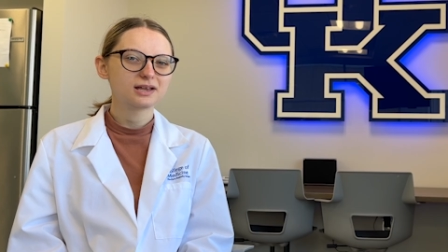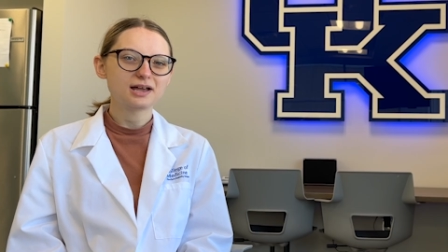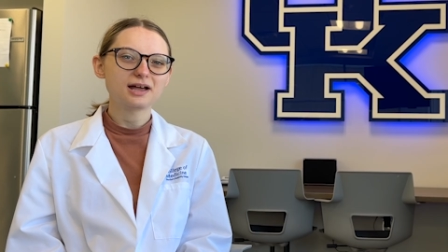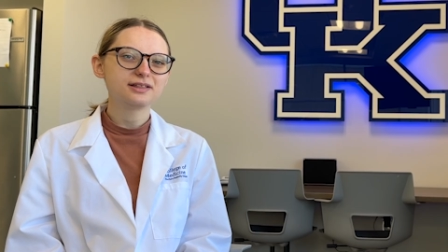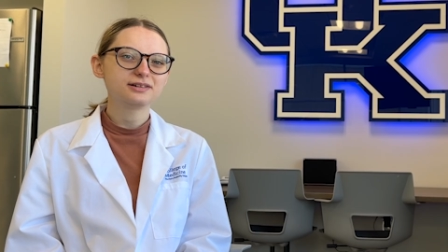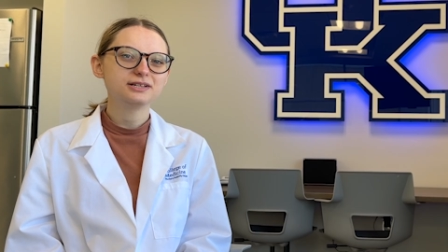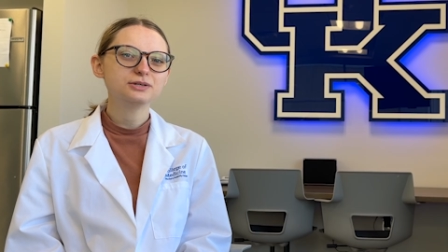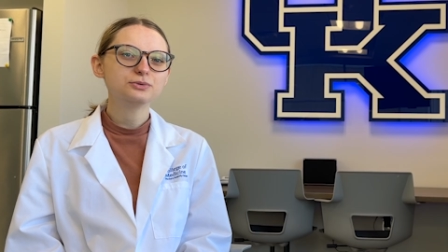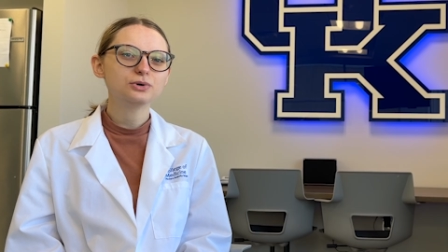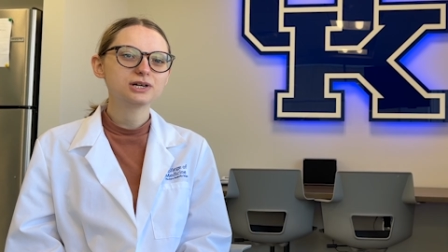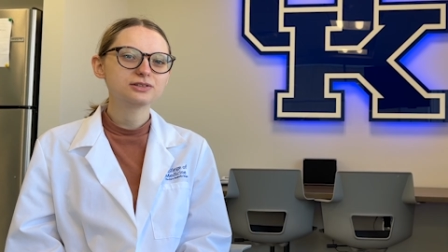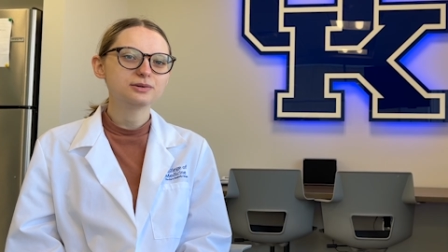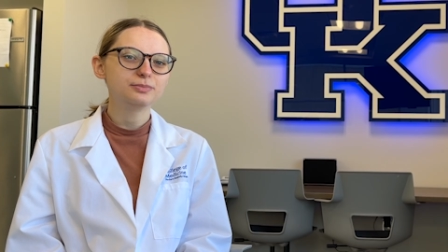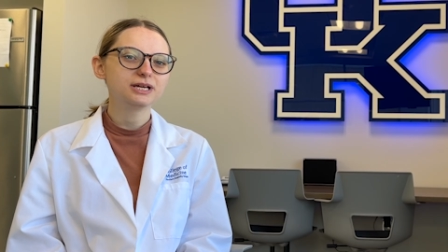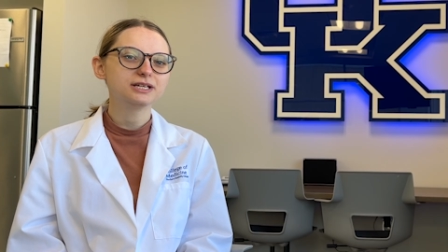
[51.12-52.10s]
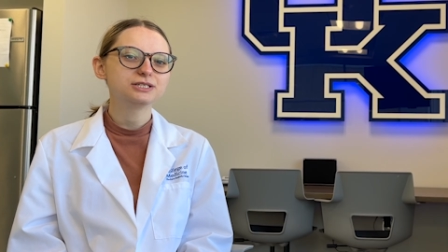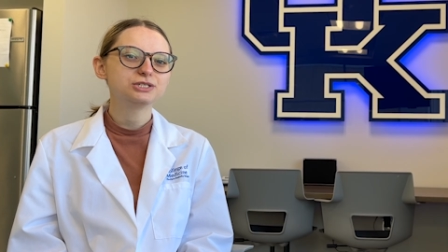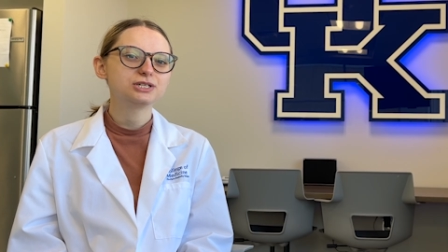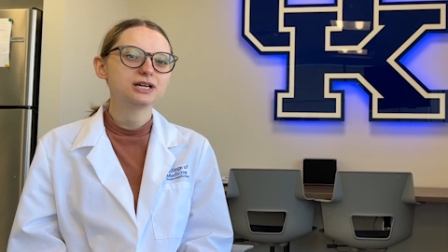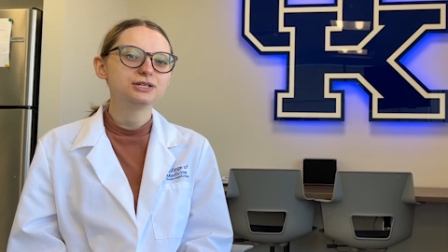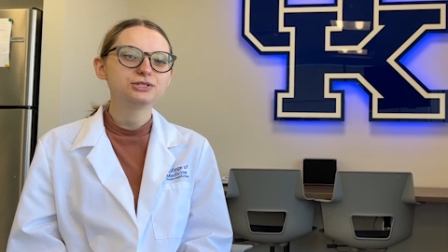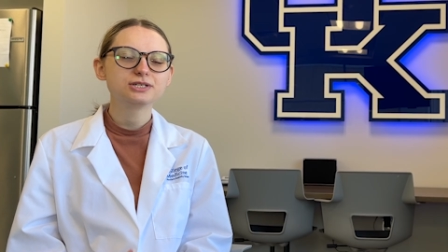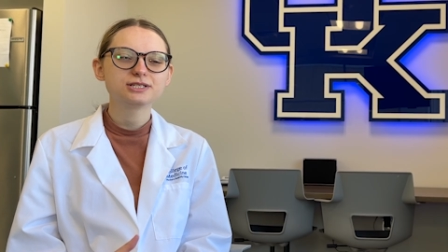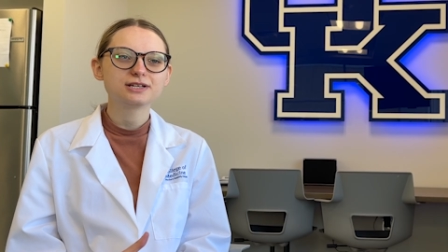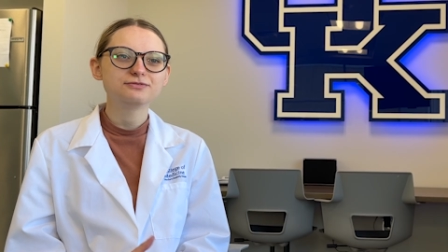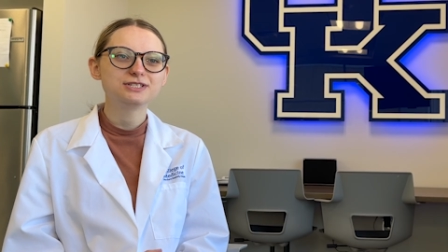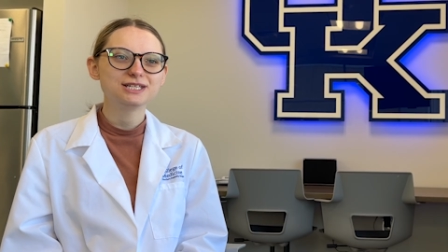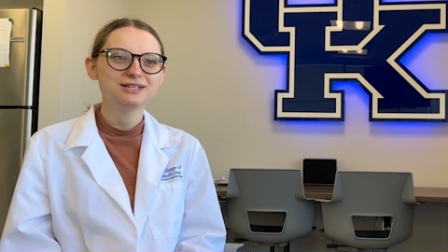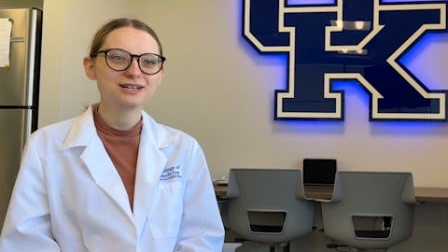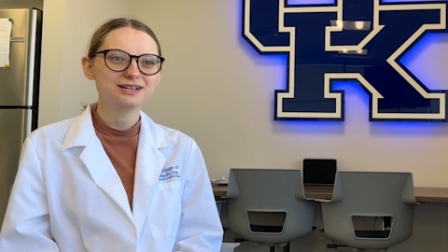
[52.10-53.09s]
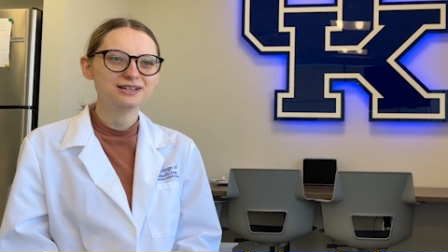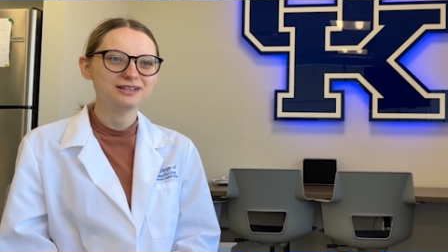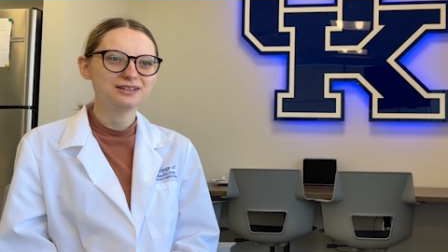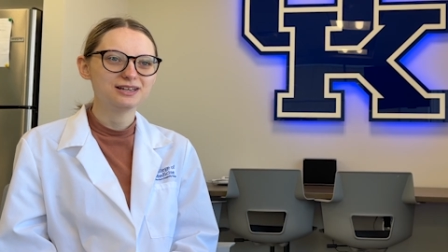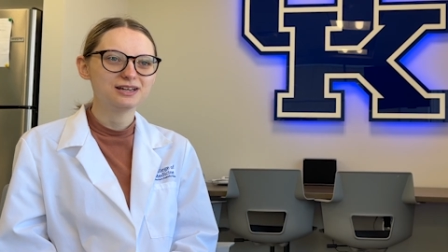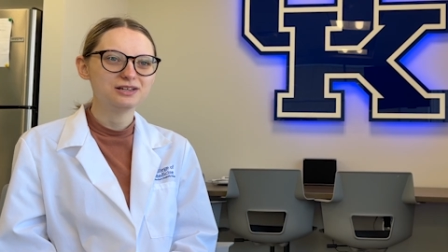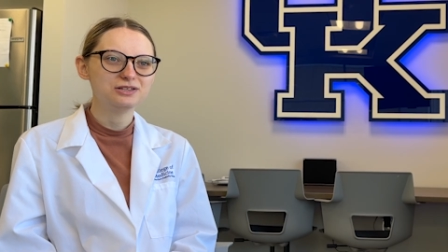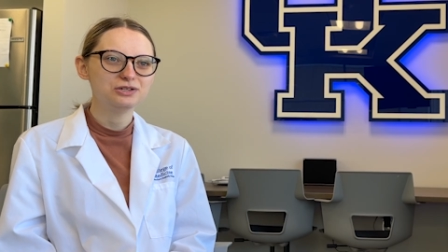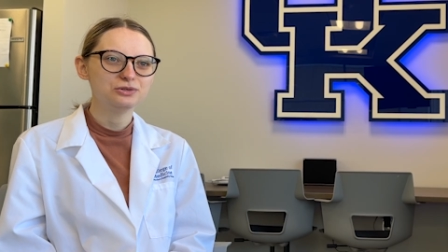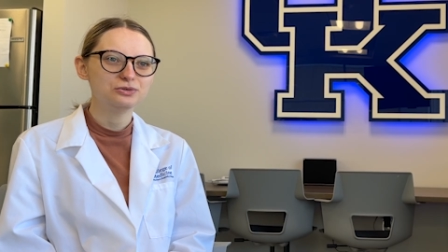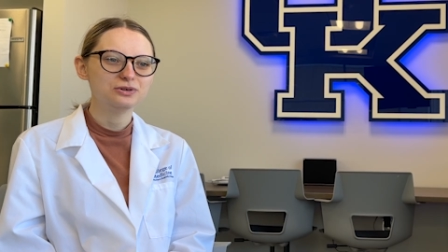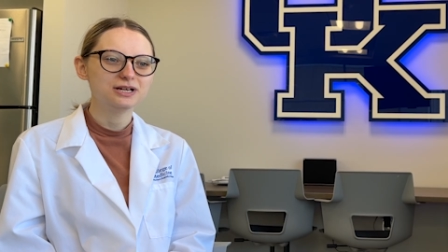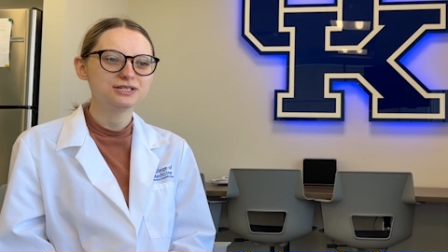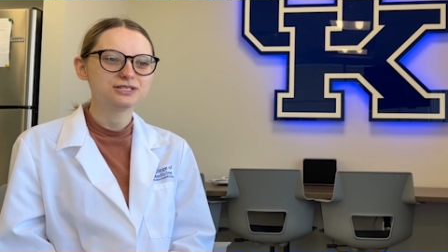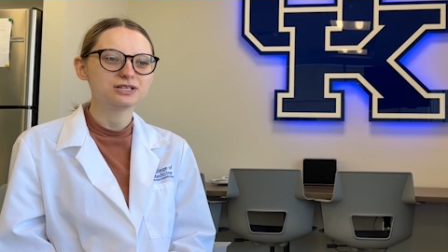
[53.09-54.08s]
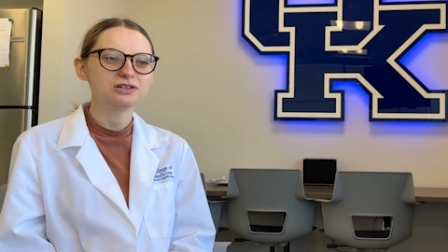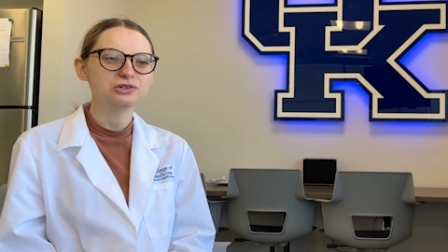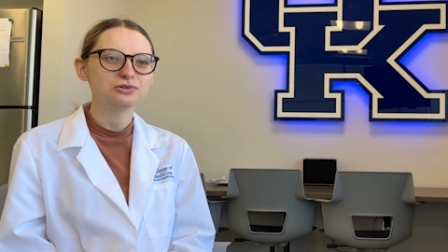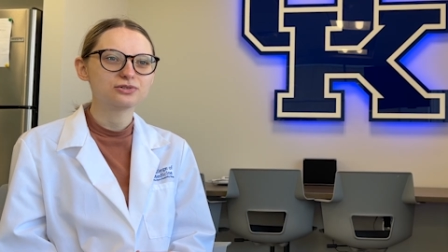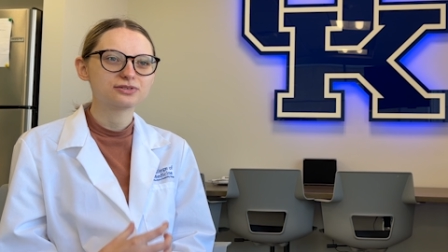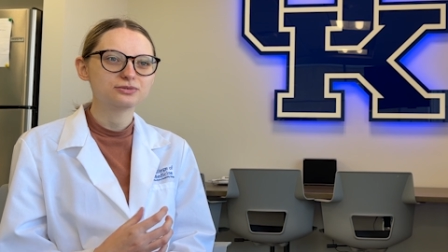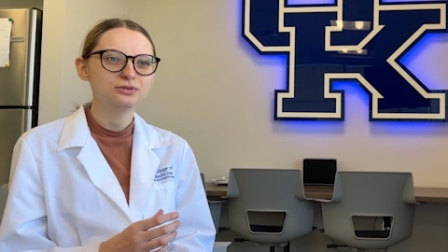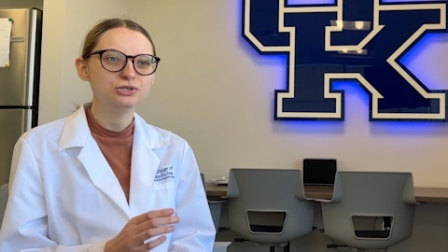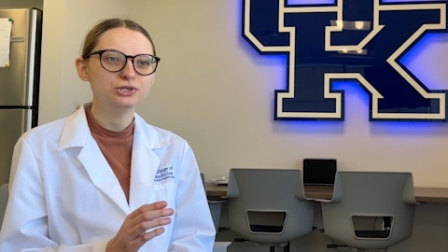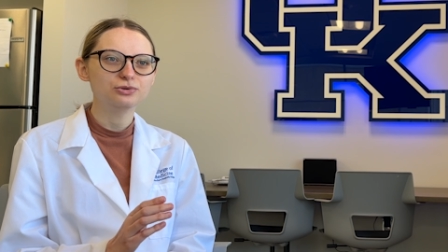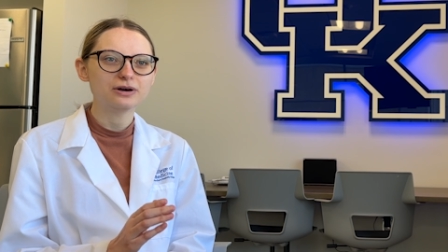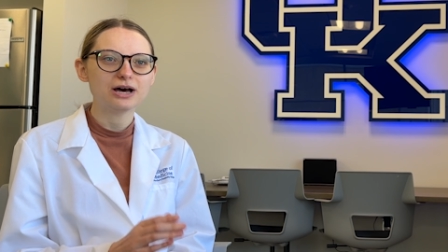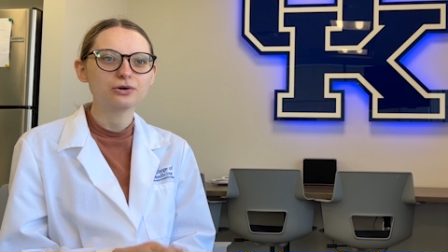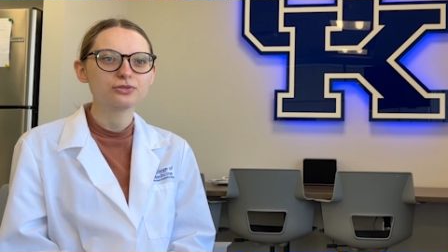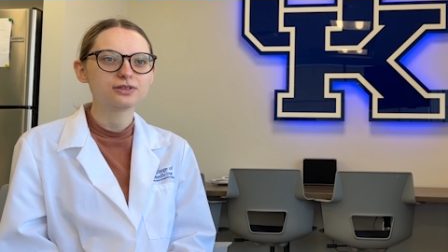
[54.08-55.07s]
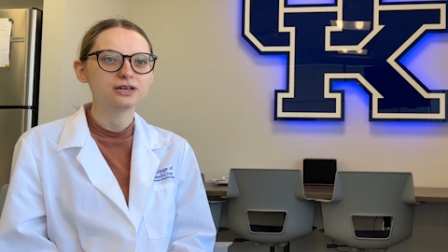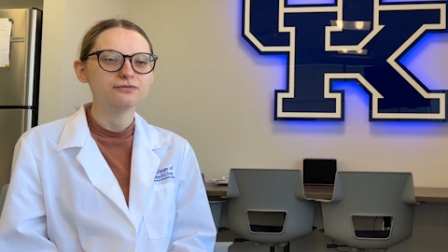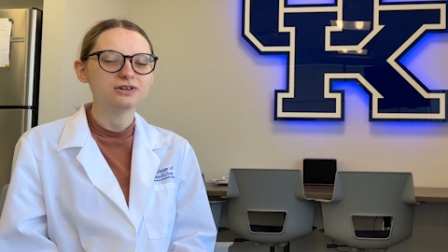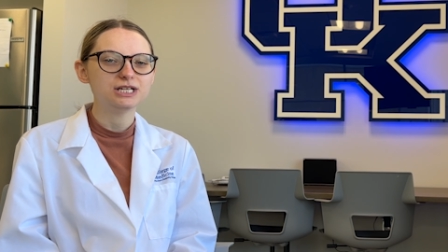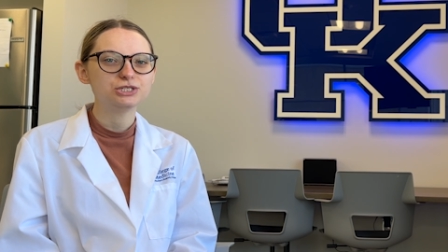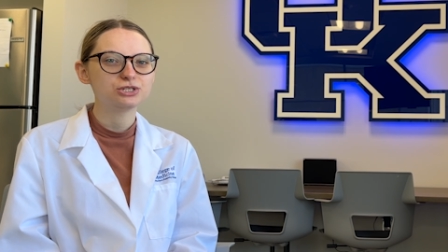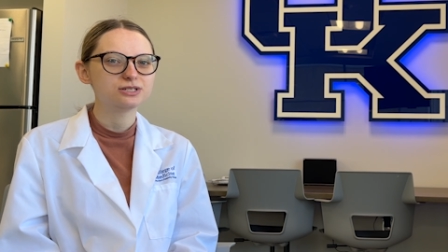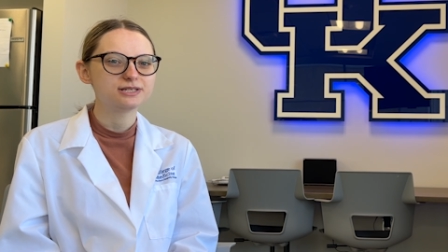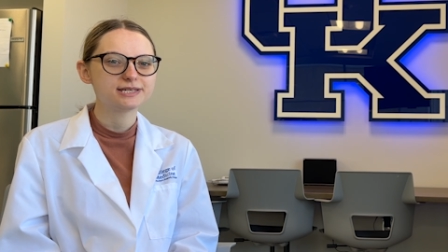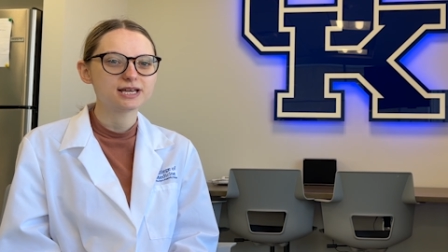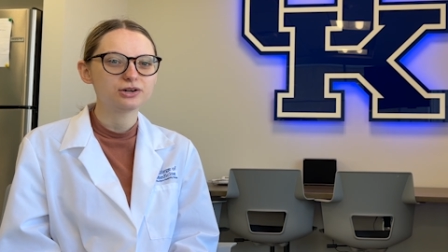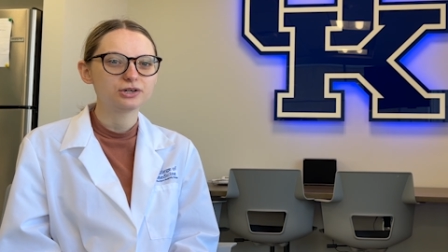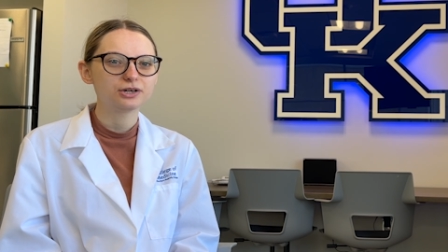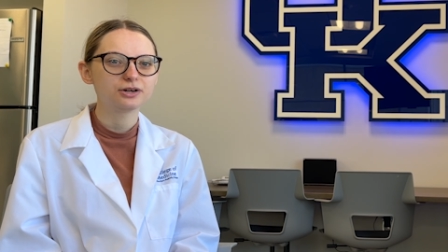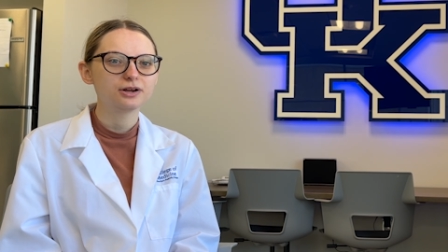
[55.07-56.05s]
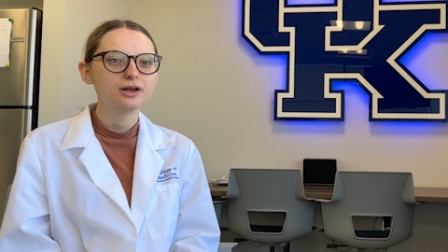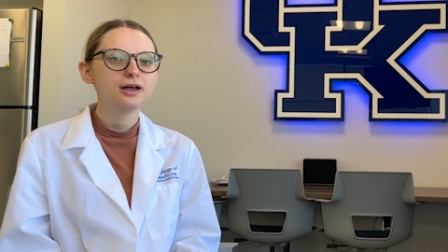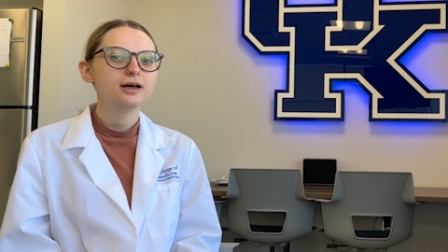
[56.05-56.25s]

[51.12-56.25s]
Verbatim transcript: I think one of the biggest changes I've seen at NKU is a new new health innovation center.